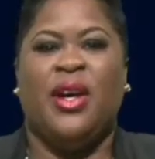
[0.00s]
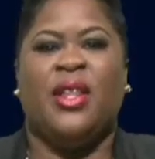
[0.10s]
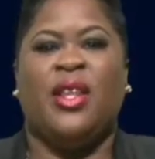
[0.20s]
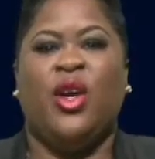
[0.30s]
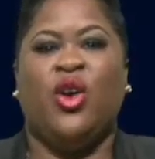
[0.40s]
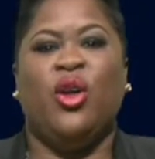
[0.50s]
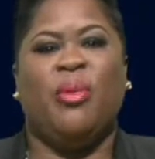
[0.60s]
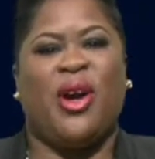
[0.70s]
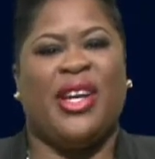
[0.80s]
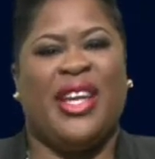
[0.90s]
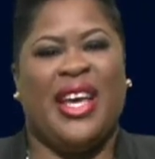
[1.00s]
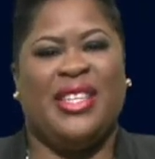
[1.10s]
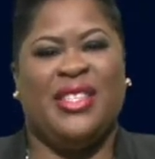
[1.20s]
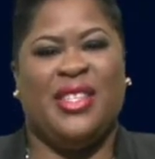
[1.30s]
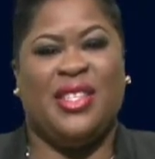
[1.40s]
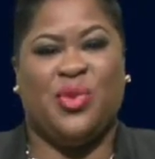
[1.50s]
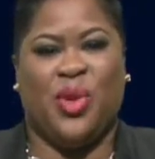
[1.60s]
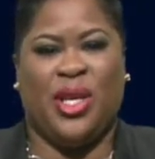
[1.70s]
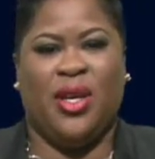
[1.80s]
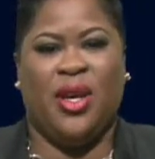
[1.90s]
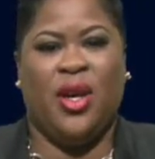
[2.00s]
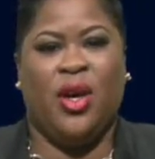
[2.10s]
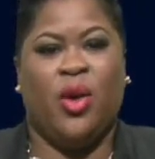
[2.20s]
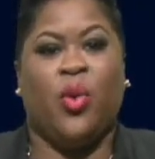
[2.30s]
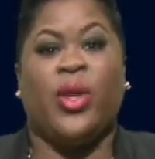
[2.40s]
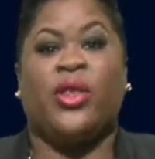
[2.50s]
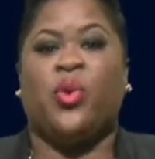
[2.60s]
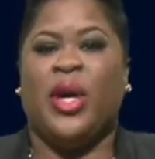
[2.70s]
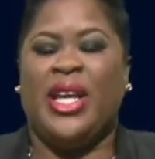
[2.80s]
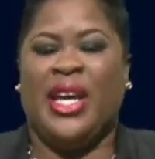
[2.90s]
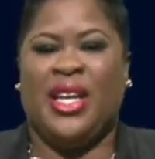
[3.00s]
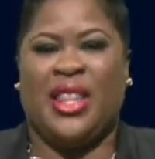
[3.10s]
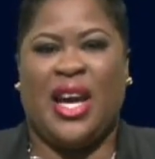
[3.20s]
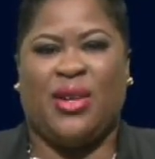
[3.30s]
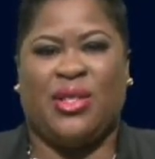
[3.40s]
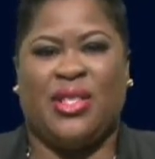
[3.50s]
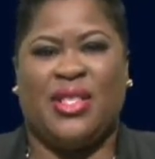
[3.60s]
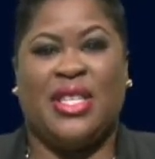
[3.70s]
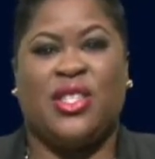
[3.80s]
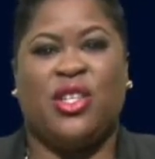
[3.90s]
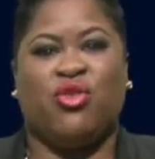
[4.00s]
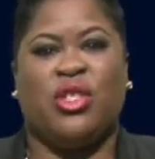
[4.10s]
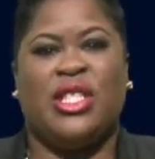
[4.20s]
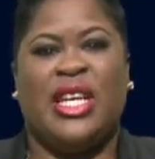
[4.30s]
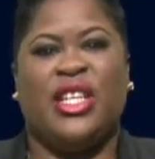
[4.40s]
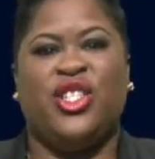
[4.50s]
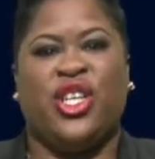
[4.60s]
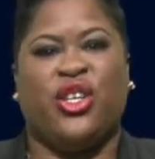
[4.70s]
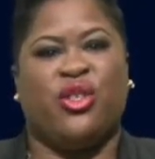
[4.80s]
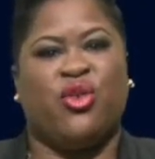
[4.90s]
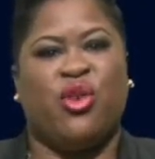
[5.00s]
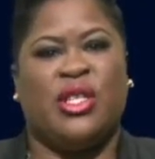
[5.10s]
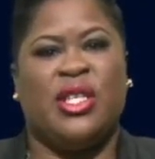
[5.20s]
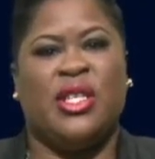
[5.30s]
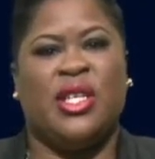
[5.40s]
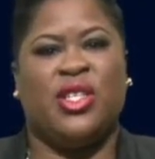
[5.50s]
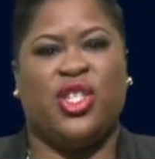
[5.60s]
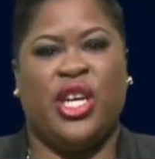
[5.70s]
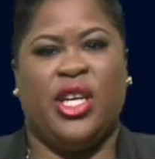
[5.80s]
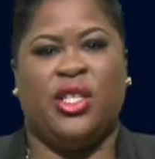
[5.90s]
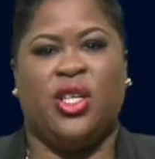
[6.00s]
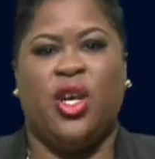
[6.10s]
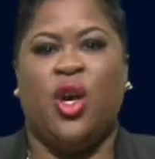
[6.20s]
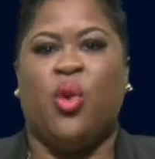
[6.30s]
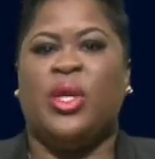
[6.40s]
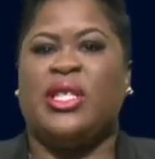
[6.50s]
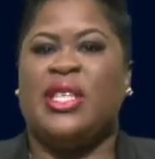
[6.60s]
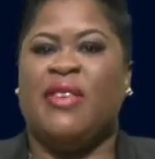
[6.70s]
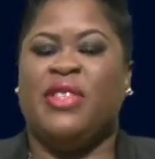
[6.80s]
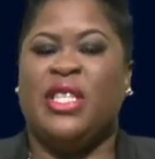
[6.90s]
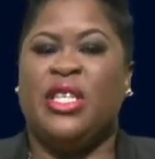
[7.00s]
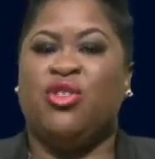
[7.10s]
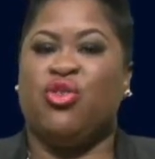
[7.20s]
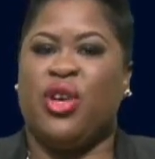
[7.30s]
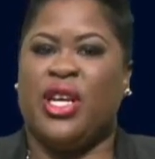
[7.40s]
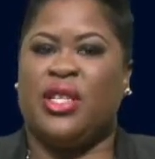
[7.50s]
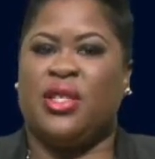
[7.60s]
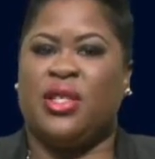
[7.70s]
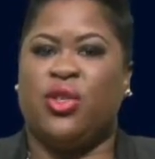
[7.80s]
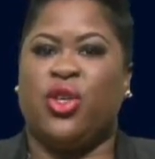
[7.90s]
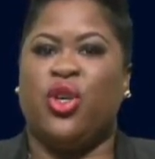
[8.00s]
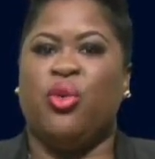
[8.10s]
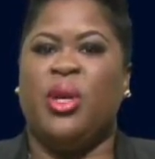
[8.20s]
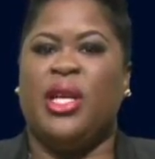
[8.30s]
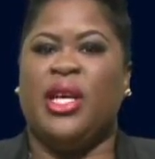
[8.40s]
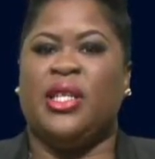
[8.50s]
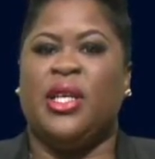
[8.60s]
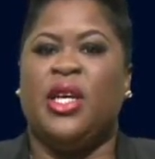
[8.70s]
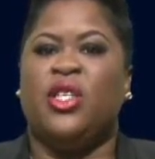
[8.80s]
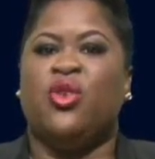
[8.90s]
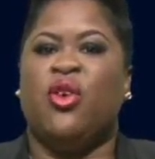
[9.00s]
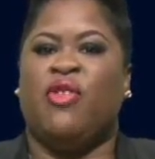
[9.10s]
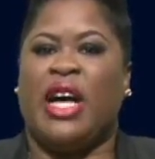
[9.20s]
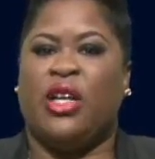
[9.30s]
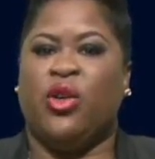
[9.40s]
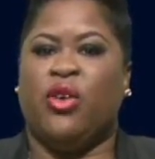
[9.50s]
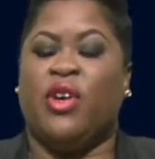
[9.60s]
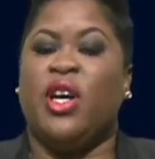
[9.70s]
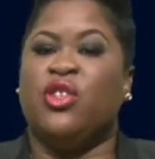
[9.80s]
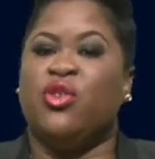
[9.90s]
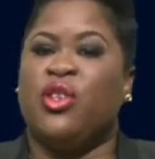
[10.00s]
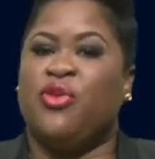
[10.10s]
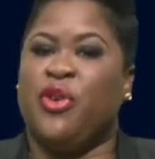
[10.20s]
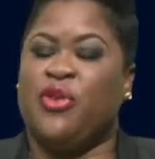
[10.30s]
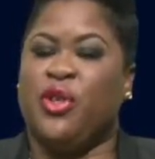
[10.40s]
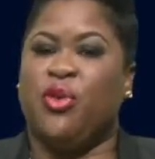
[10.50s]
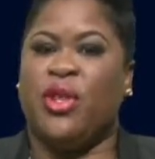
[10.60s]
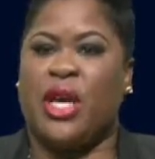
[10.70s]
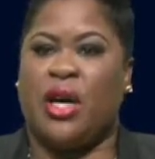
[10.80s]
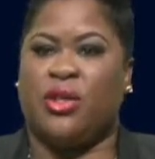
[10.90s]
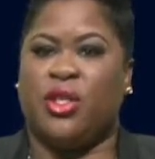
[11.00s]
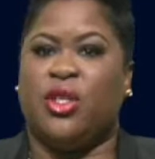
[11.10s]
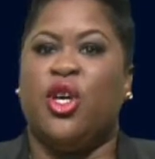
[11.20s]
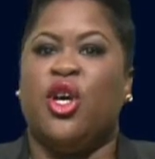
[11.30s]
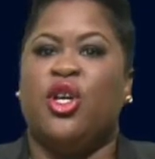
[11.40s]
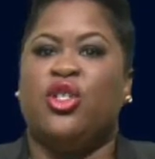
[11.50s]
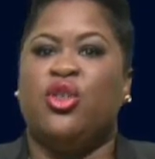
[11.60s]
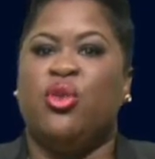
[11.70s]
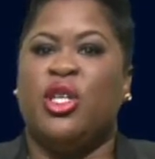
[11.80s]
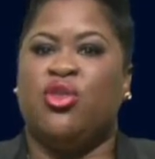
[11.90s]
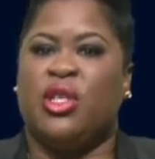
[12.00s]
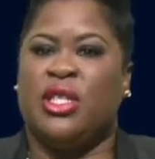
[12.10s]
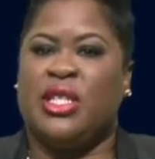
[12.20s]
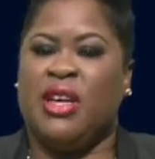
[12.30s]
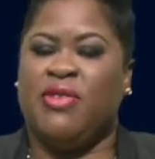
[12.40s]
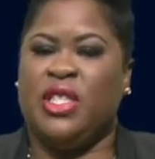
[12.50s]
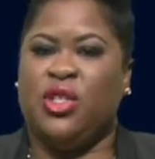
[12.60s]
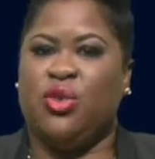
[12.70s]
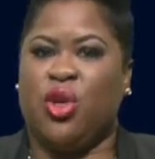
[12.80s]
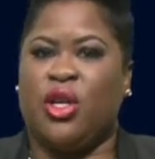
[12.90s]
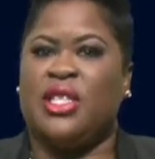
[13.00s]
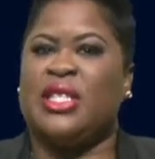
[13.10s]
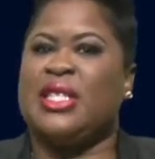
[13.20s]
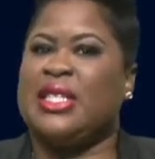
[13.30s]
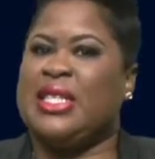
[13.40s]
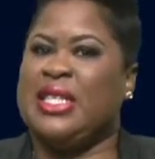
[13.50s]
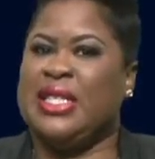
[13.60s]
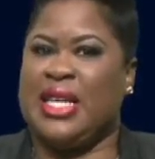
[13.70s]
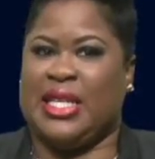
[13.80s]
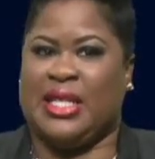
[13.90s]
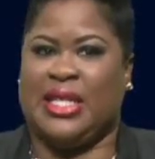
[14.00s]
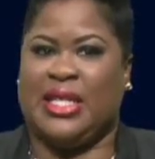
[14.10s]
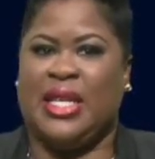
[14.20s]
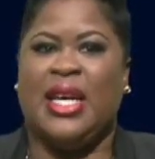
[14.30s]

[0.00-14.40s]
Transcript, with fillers: The local market ended this week with 28,610 shares crossing the exchange, with 17 trades to accumulate to a value of $153,272.16.